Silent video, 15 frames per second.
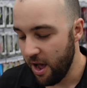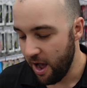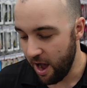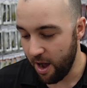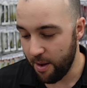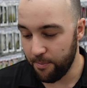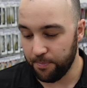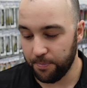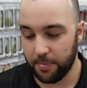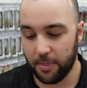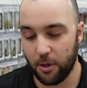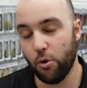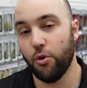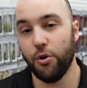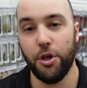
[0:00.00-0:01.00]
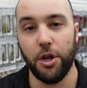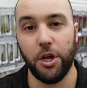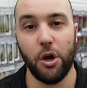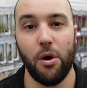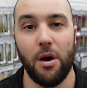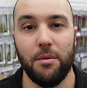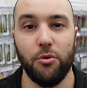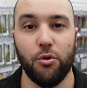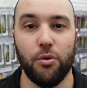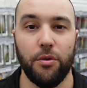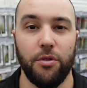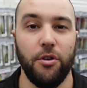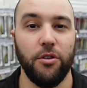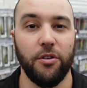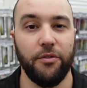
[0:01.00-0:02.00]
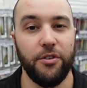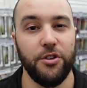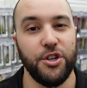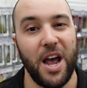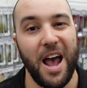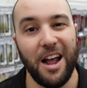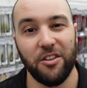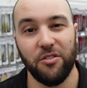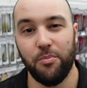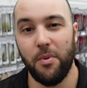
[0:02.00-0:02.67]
or you can go up north, use it for jacks,